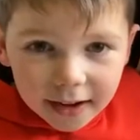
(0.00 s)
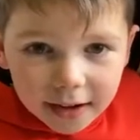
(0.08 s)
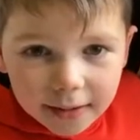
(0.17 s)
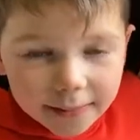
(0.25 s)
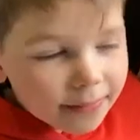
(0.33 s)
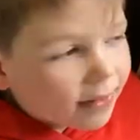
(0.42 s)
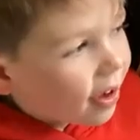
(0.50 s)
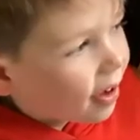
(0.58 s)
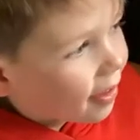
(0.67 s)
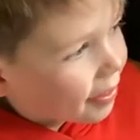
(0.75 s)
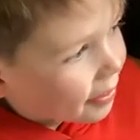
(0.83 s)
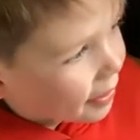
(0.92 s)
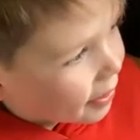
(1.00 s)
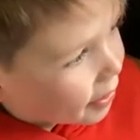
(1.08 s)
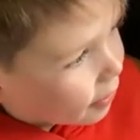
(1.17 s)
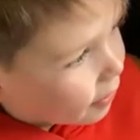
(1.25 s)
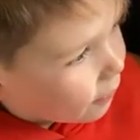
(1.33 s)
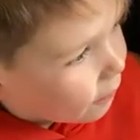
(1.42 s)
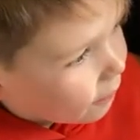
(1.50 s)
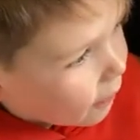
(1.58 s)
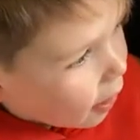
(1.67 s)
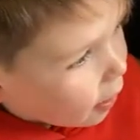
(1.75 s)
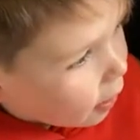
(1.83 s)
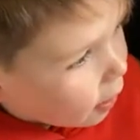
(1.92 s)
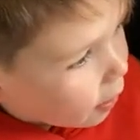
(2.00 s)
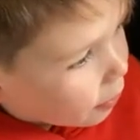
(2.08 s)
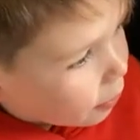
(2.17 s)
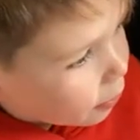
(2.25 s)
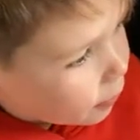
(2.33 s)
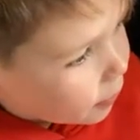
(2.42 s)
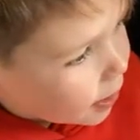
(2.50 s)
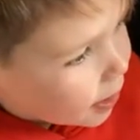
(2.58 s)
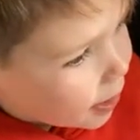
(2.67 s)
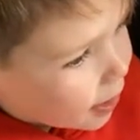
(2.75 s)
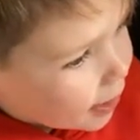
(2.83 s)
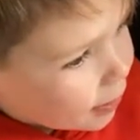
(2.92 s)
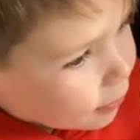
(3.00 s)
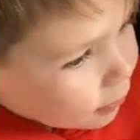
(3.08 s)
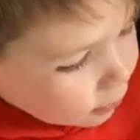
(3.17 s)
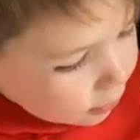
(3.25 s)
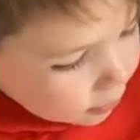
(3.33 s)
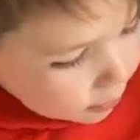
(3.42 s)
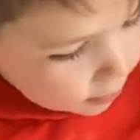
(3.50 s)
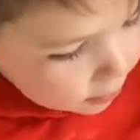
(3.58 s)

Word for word: Um, I think five, three little,